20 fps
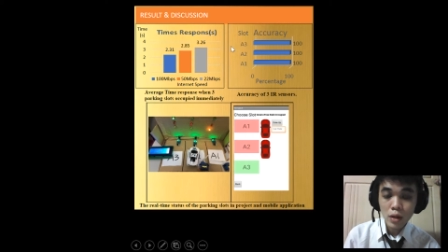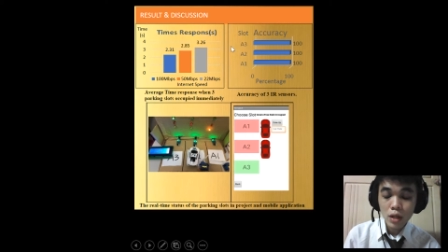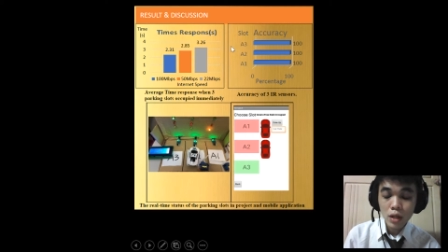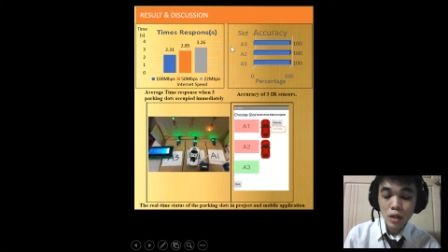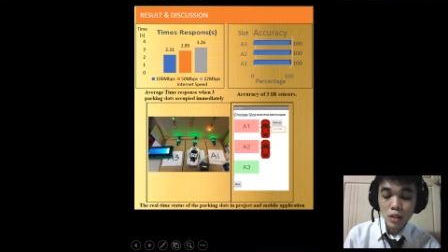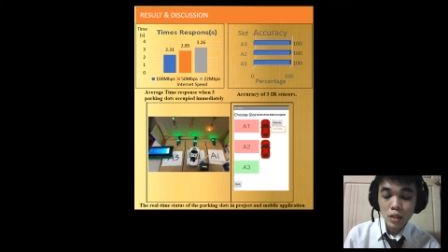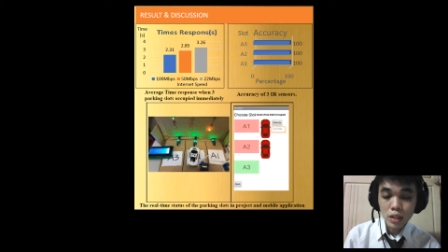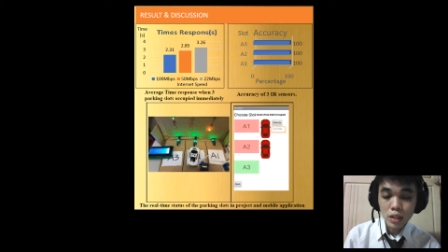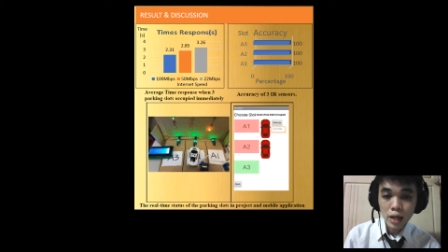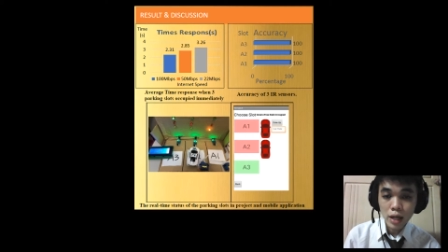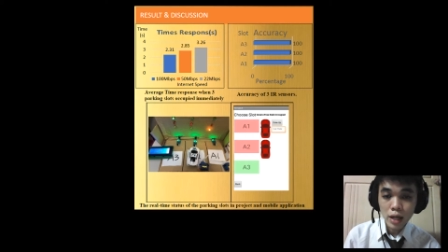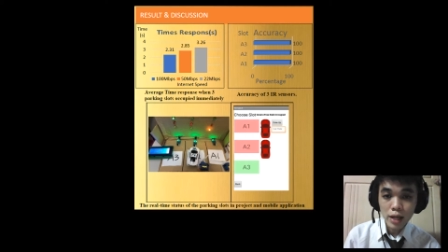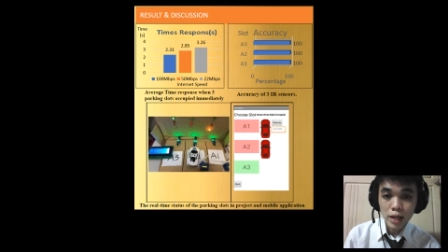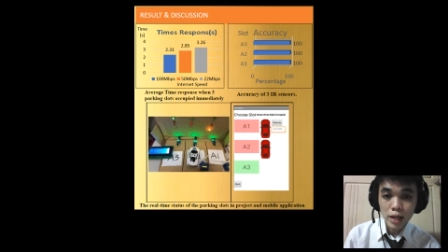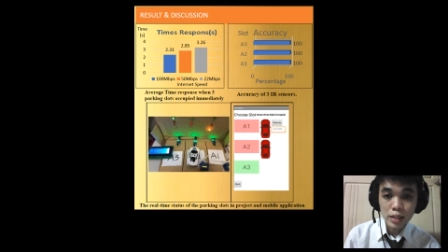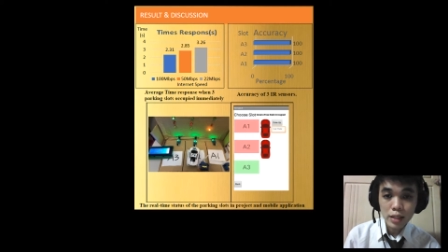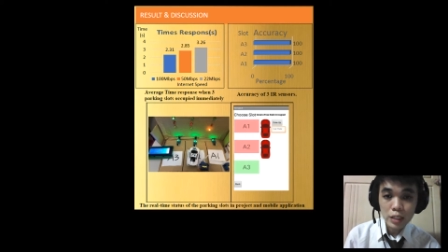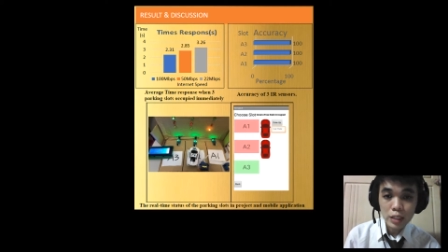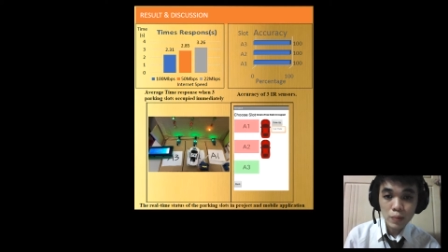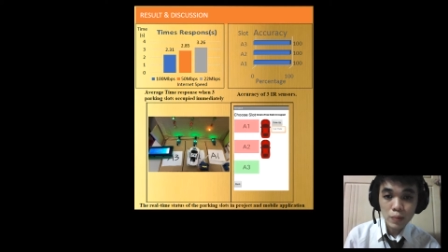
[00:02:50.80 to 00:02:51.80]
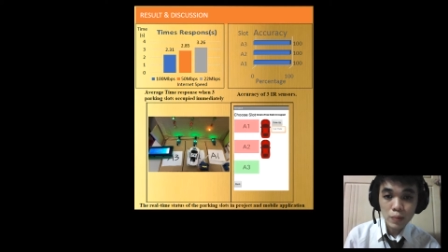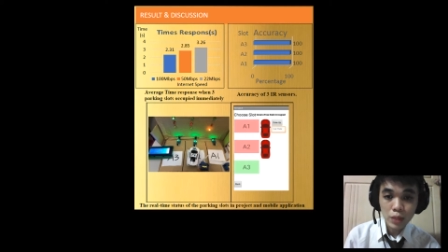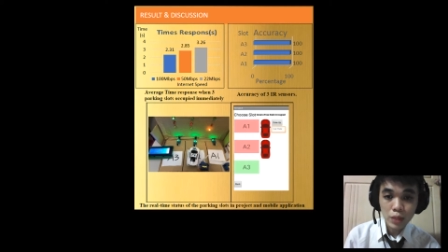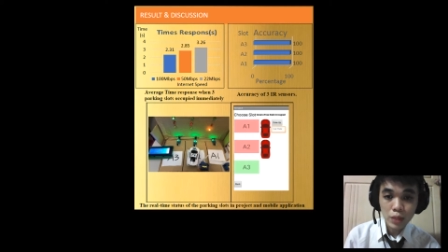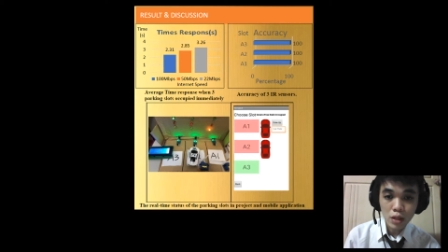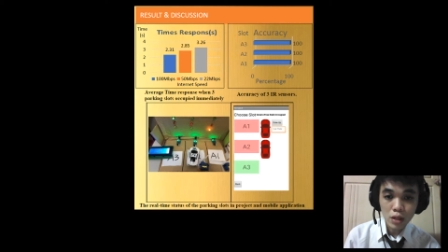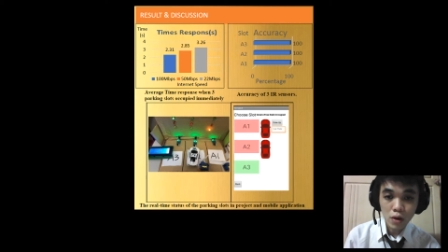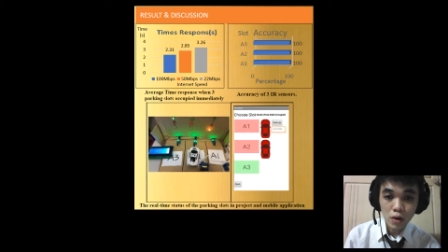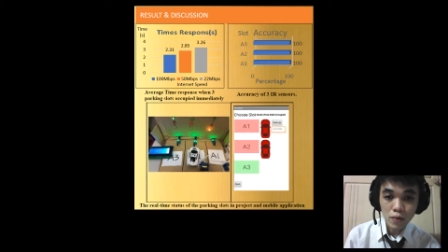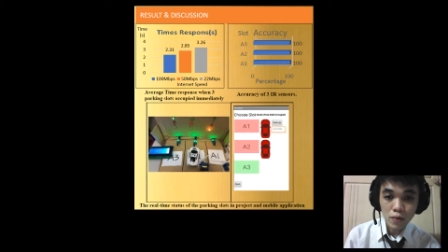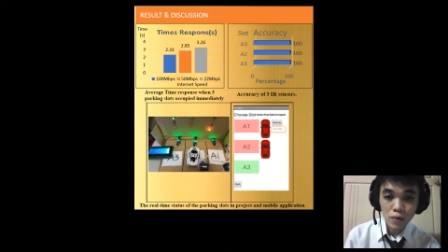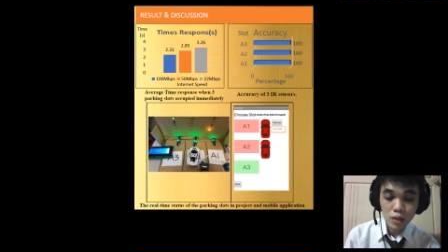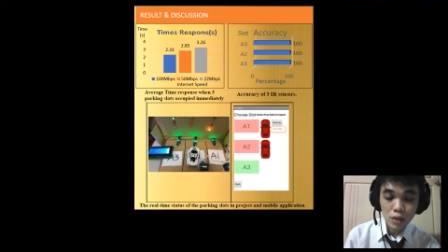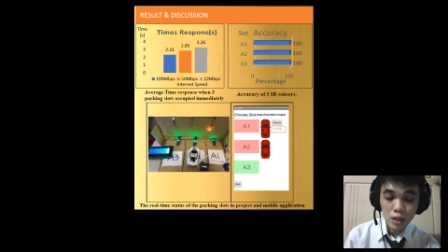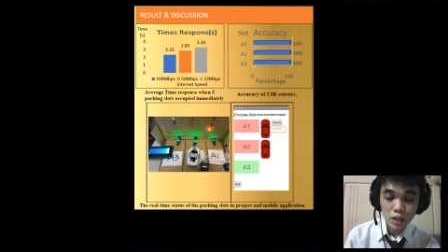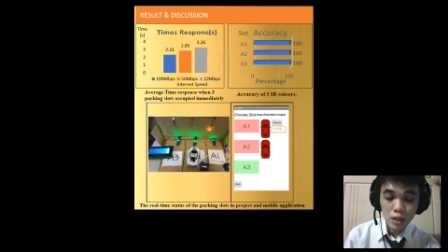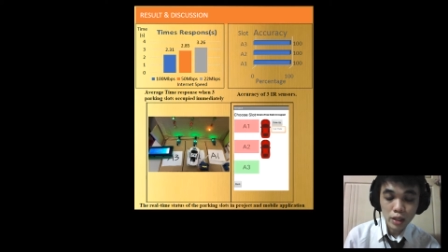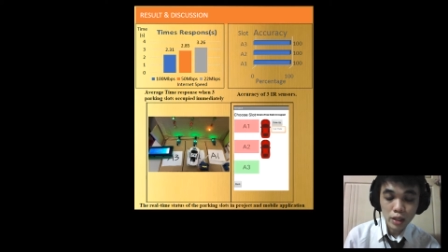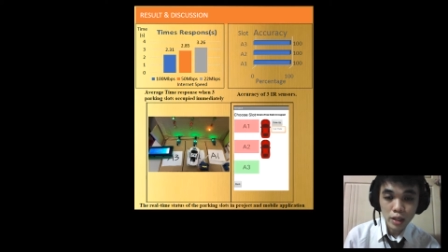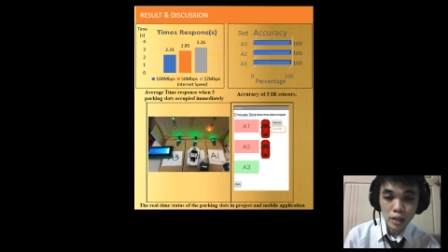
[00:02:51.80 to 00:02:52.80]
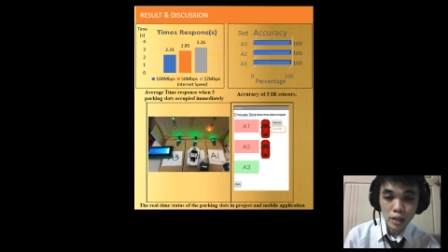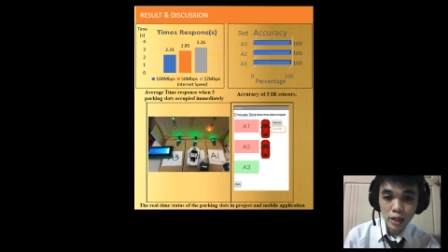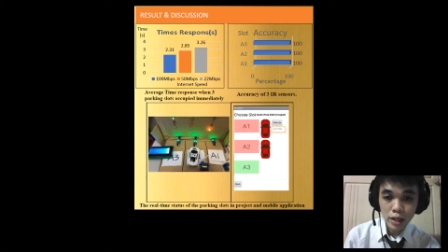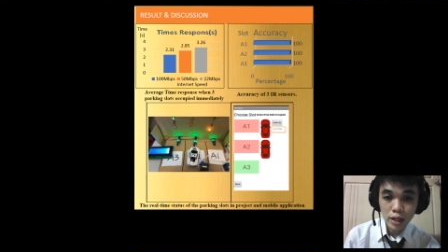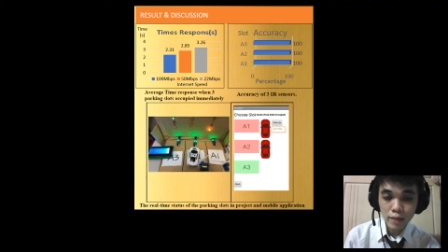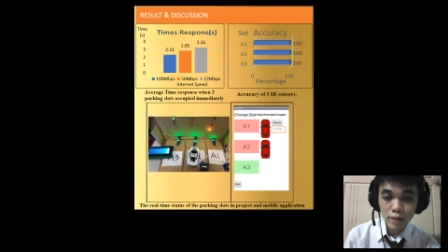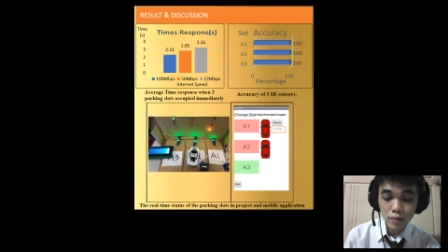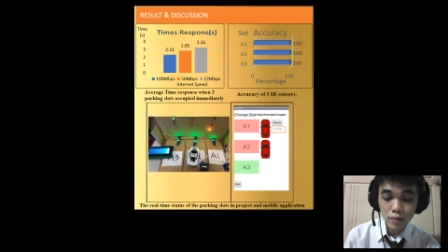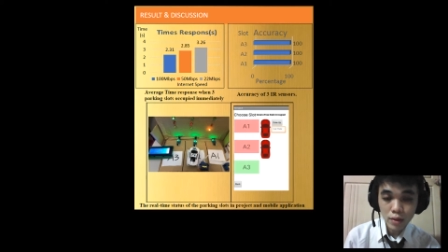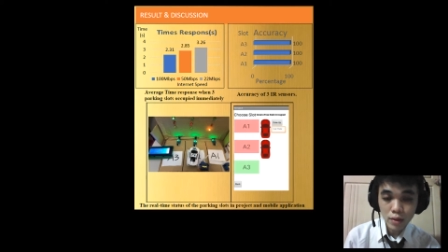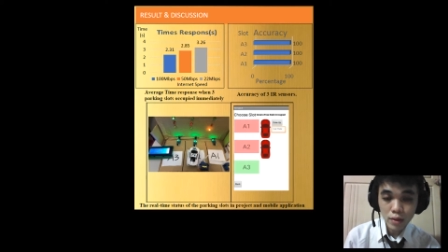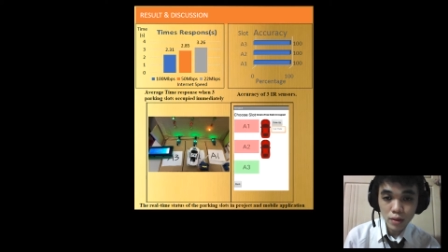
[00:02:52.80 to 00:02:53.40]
the higher the speed of the internet,